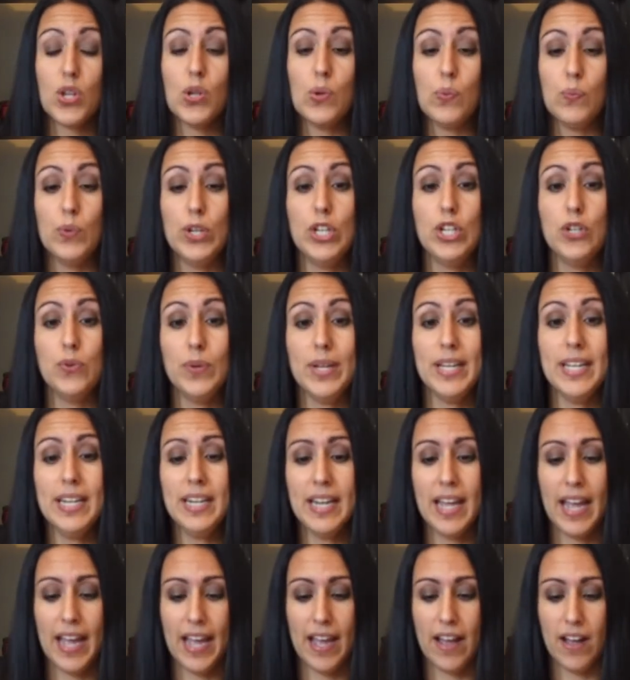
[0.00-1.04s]
When you
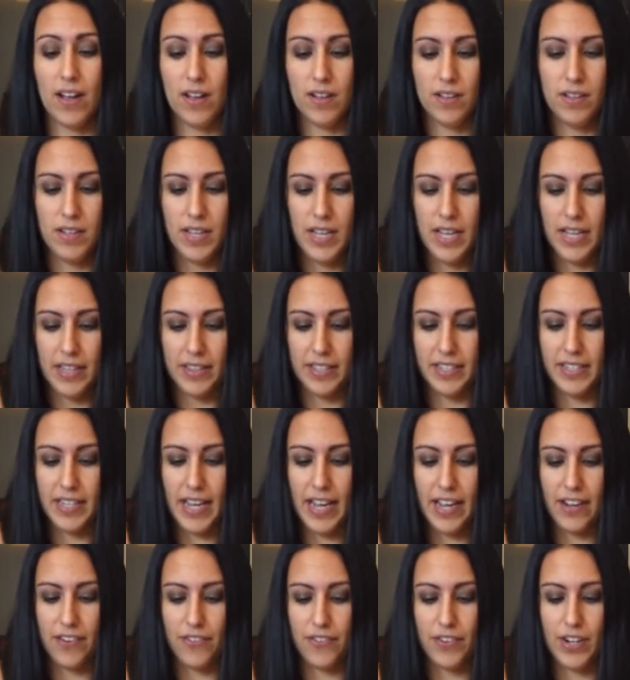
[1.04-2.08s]
inhale, the
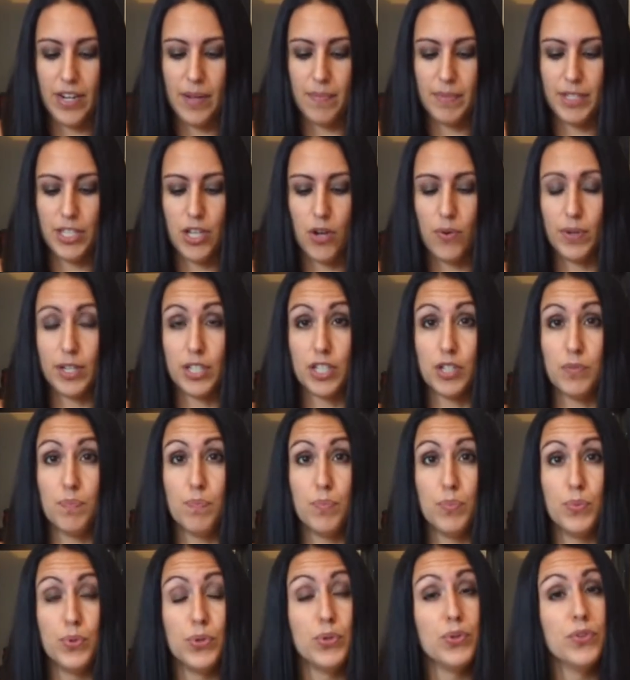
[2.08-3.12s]
diaphragm is going to
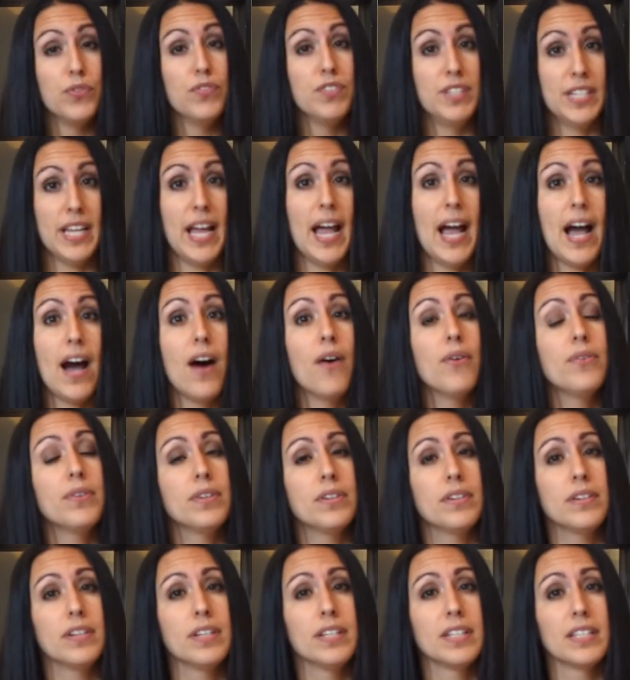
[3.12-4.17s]
move
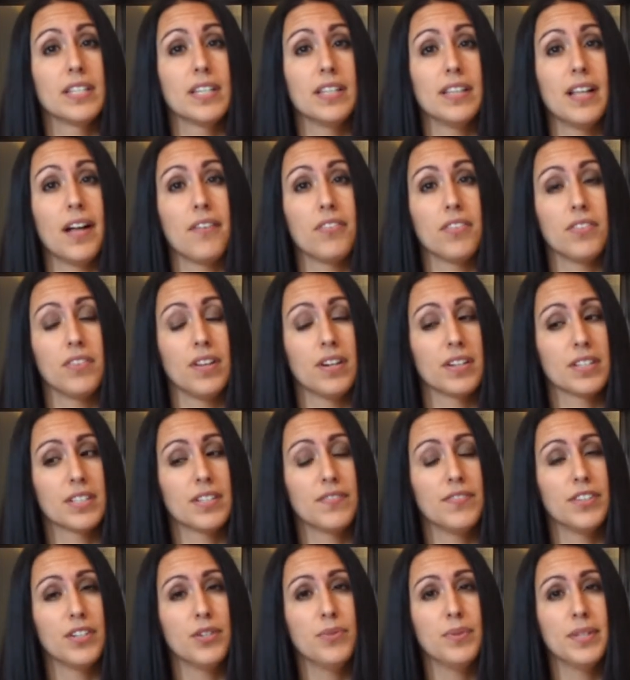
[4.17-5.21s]
down to allow the lungs
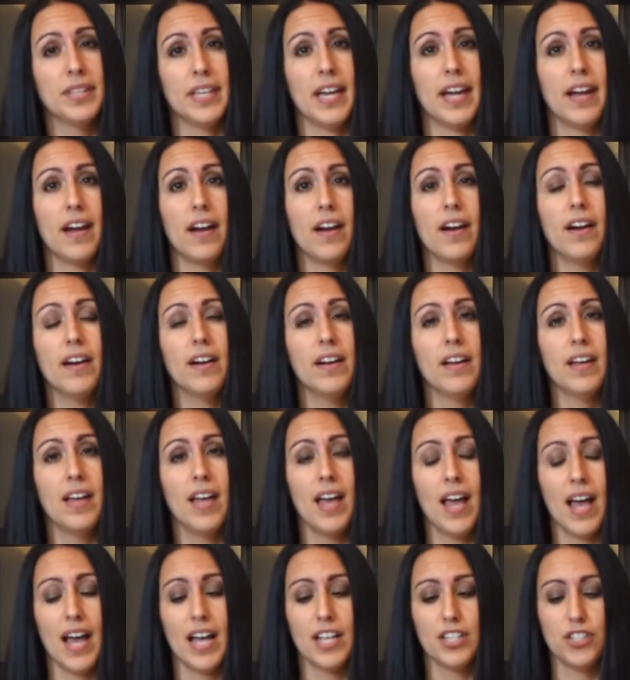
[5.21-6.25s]
fill with air.
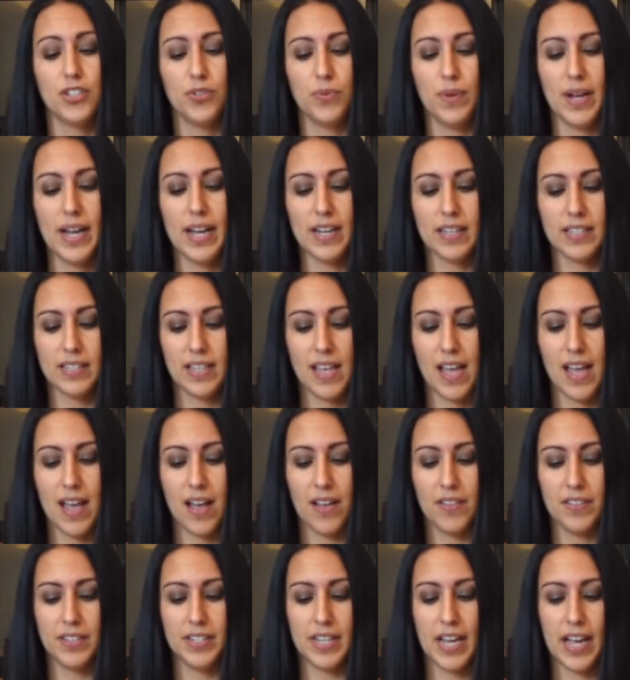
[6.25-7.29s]
As you
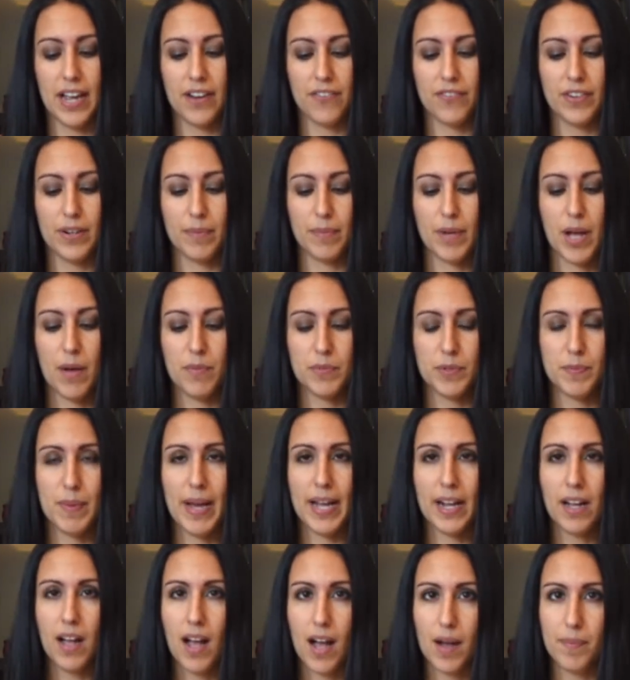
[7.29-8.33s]
exhale, the diaphragm comes
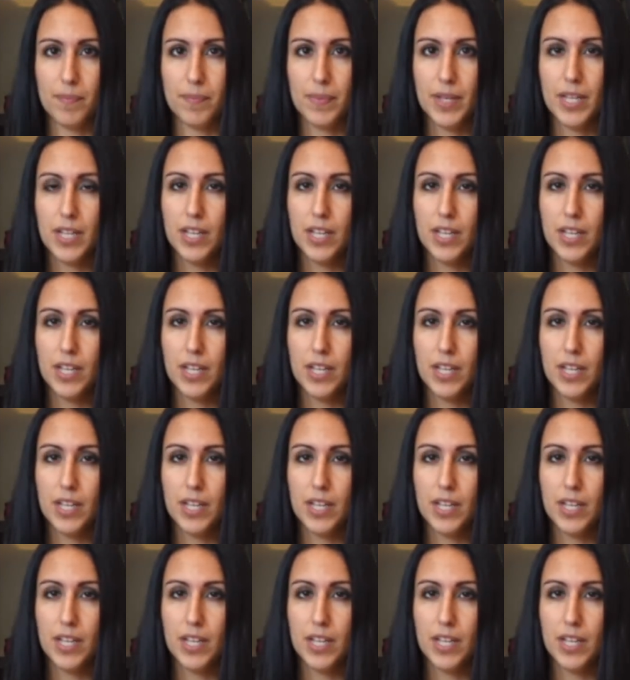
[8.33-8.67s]
back up.